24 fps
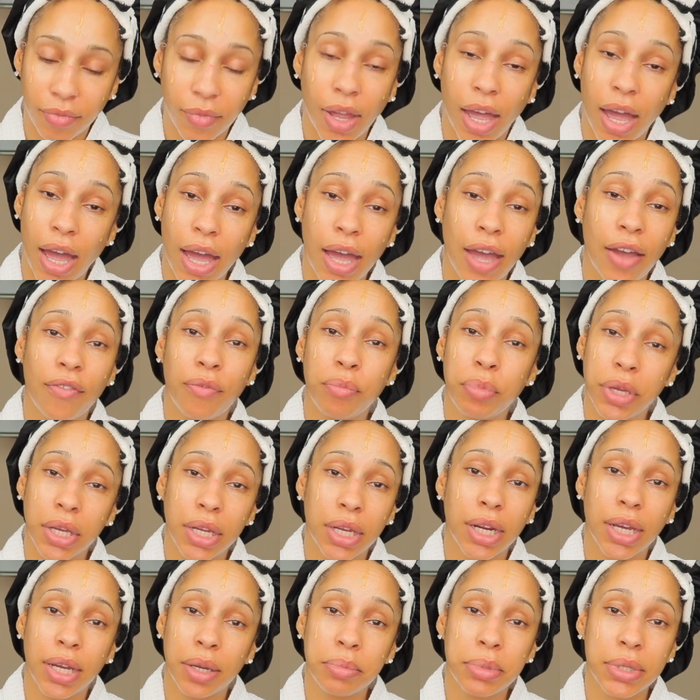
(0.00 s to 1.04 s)
I have
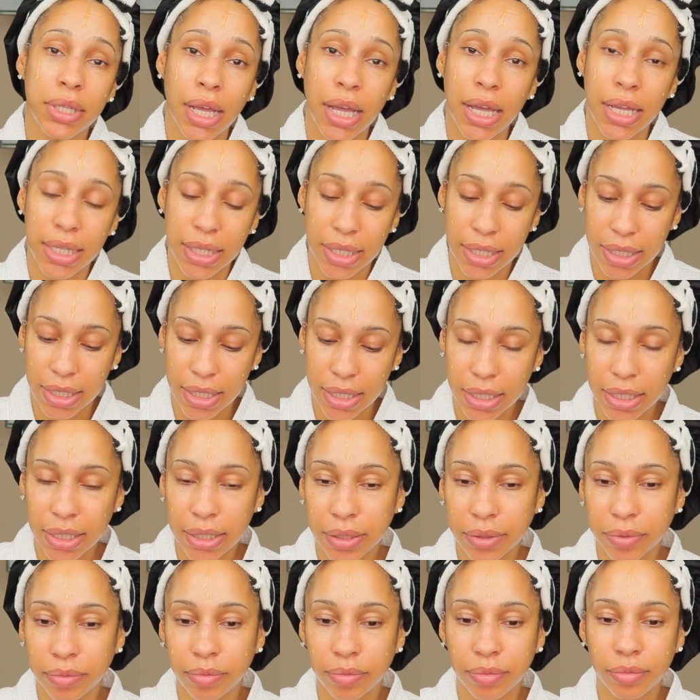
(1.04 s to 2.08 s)
been obsessed.
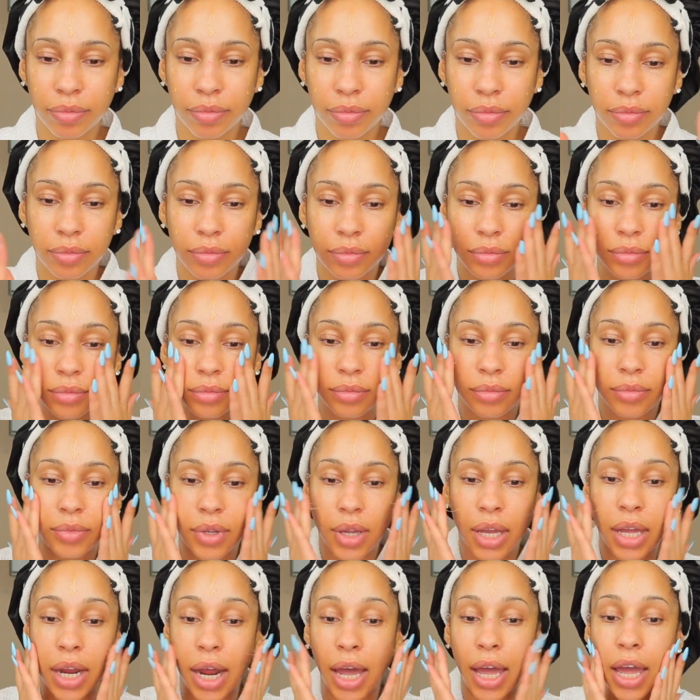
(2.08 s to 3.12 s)

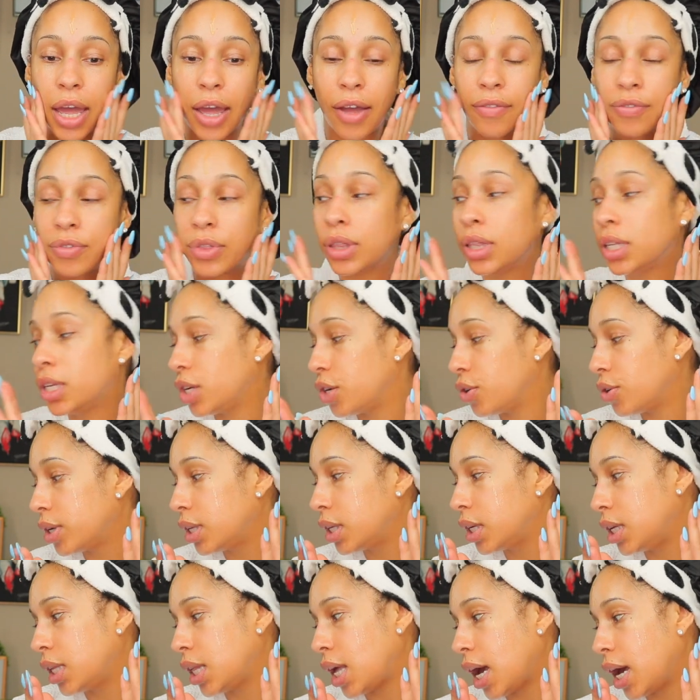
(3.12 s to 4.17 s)
And I have
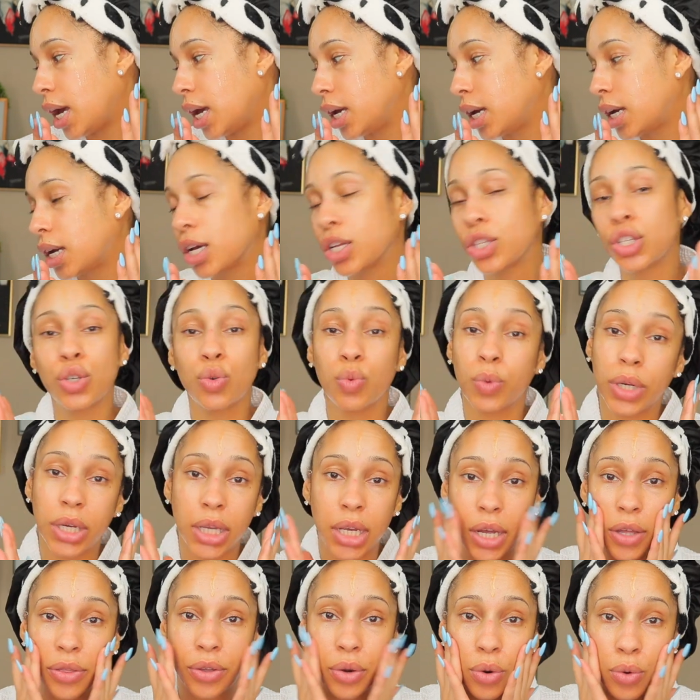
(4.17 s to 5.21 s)
literally like 20
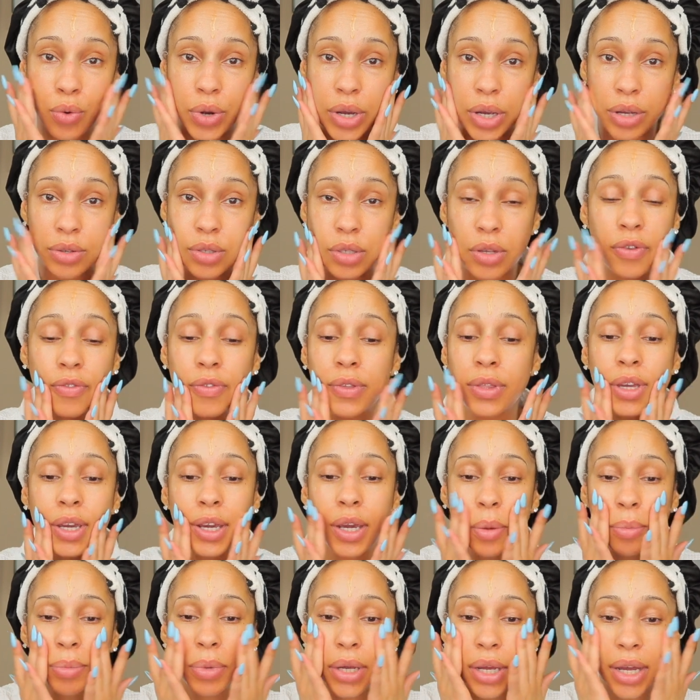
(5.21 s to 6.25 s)
other oils over
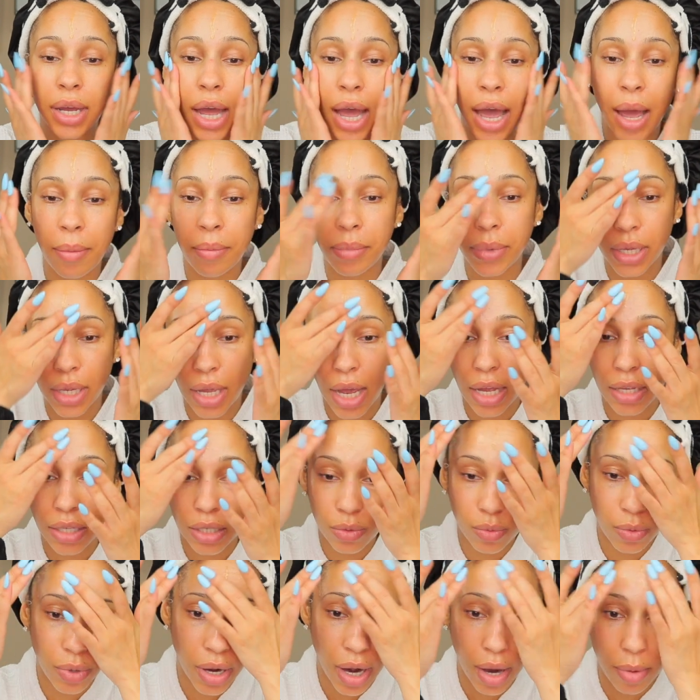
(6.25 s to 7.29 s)
there, but I mean, I
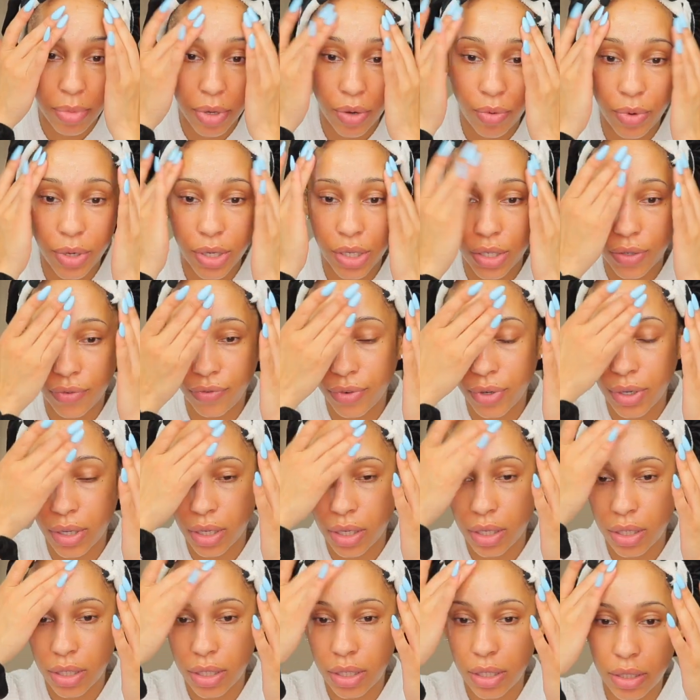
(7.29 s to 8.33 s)
swear I've been reaching for
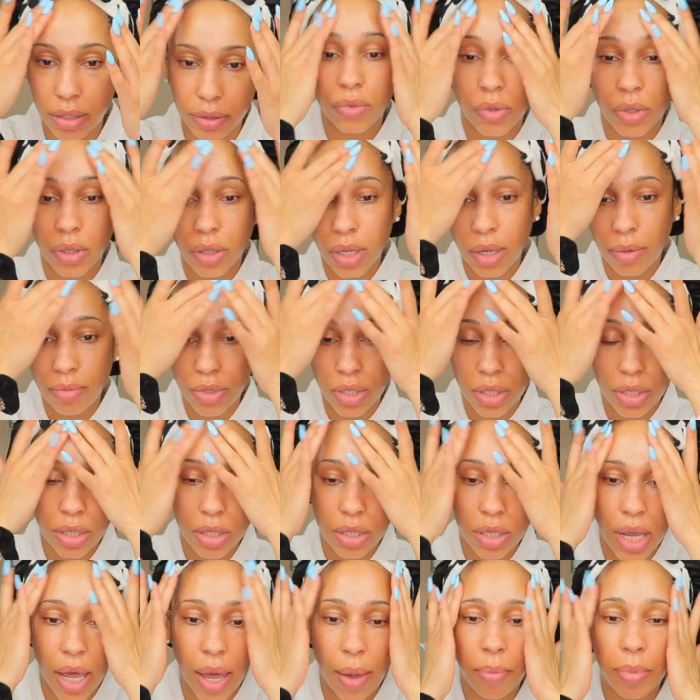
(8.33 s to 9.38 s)
this. And I'm just
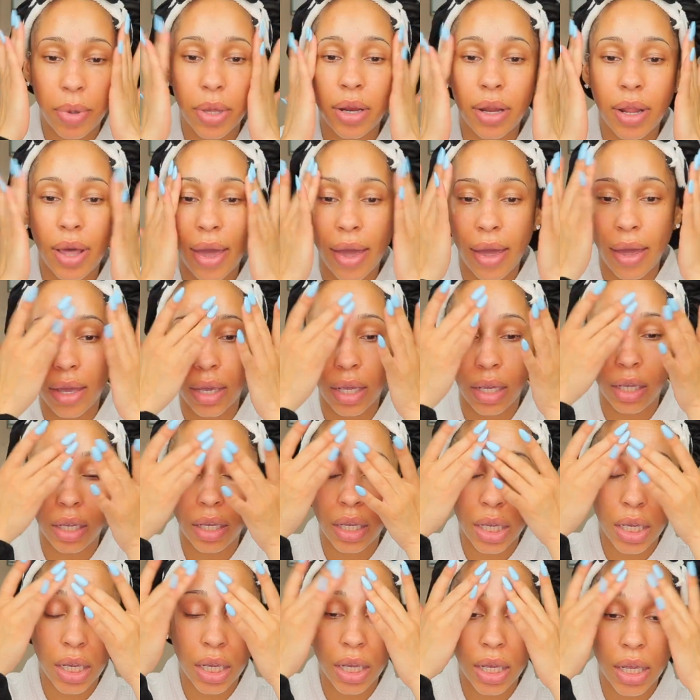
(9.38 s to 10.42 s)
tapping that
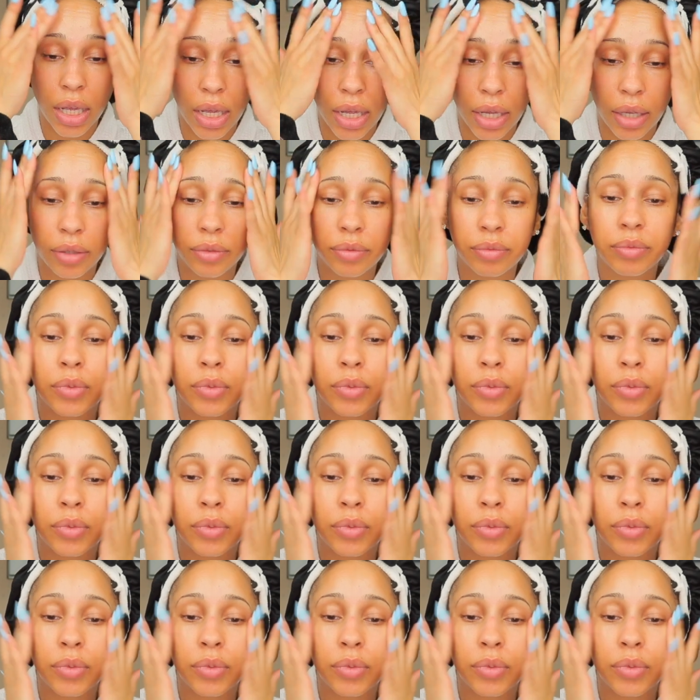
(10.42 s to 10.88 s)
in